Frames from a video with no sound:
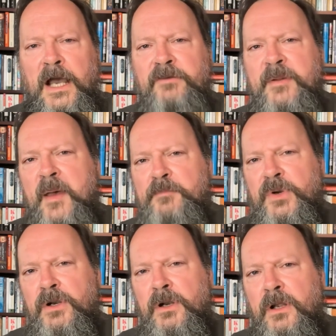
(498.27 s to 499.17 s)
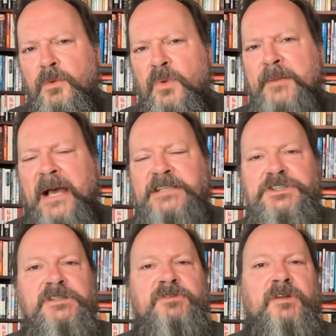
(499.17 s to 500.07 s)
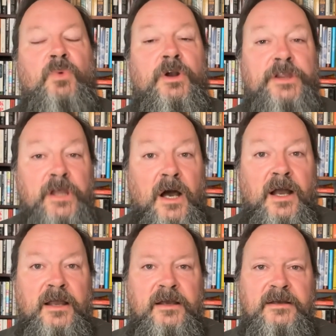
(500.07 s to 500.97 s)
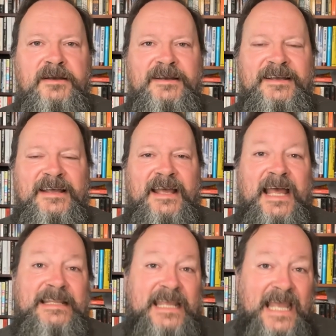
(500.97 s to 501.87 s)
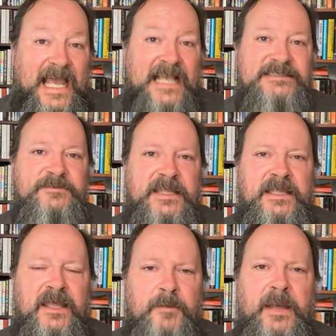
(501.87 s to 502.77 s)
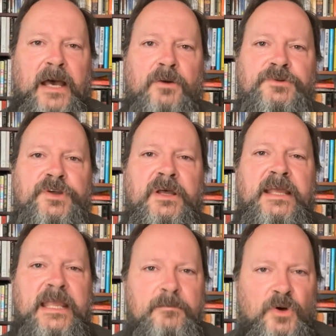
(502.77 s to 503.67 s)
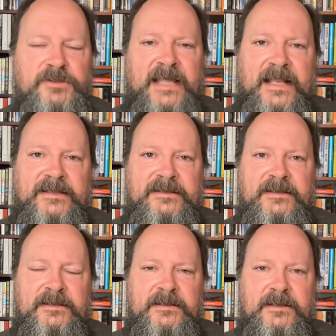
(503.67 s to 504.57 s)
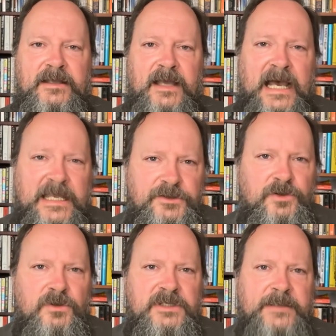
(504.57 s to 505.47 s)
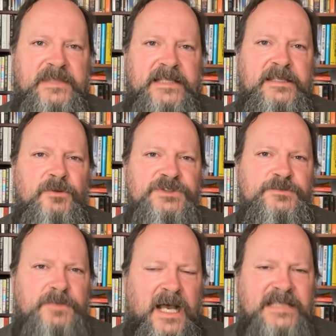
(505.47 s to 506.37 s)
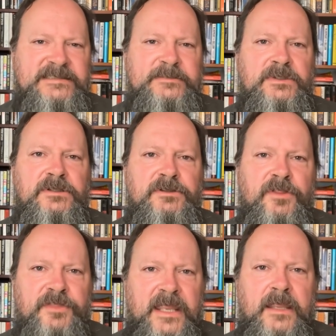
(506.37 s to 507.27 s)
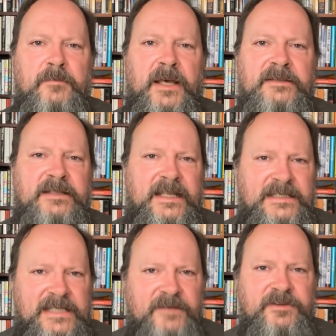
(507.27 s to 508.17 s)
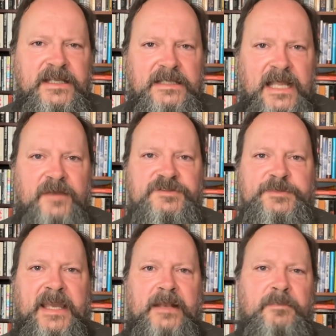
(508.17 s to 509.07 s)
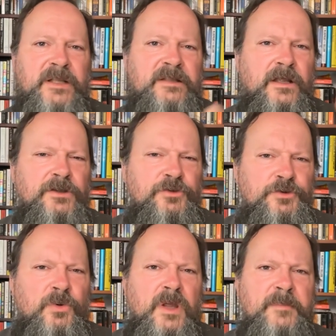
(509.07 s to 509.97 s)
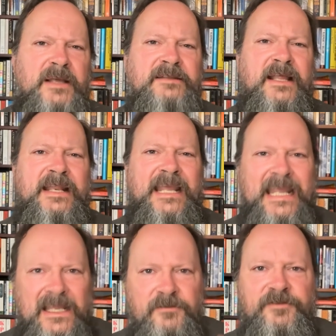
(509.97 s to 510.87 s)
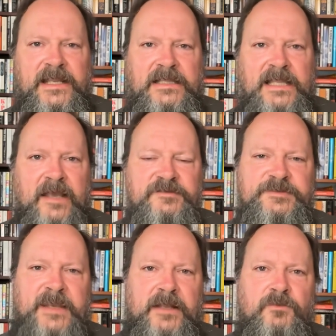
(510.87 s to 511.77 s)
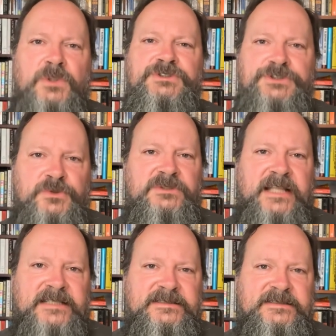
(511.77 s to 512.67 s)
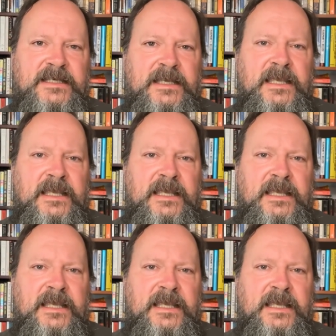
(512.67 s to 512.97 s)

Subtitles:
I remember when my children were young and they asked me about immortality. I told them that it was possible to think about an indefinite lifespan, but to talk about an infinite lifespan was useless